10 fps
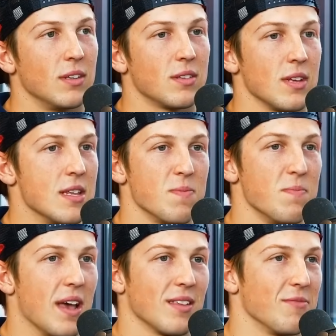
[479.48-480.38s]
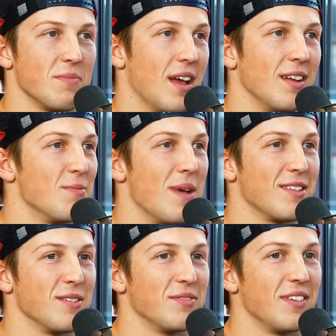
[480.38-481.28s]
It's massive, man. It's
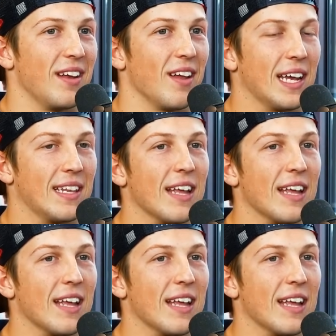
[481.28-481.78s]
massive. And like,